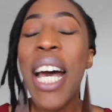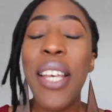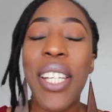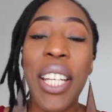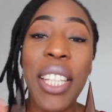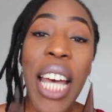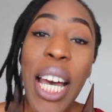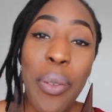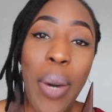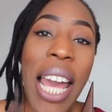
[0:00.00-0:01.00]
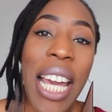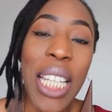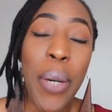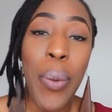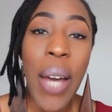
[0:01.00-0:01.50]
So the third way
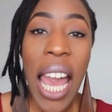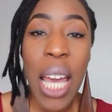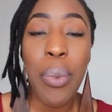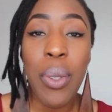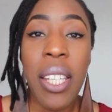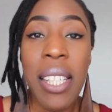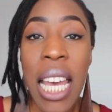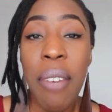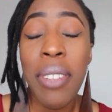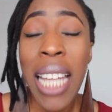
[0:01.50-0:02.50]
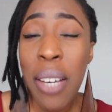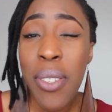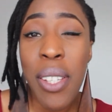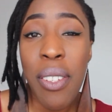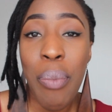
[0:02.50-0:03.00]
that we were able to save
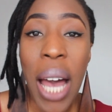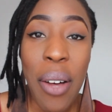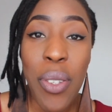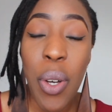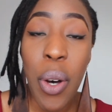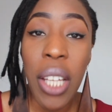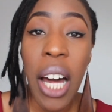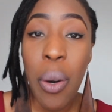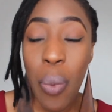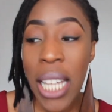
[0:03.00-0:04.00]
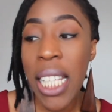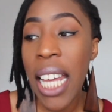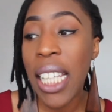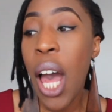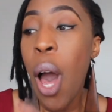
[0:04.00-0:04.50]
thousands of pounds on our
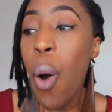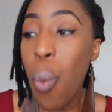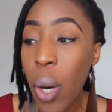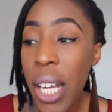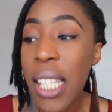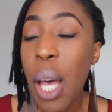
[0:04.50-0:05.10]
wedding was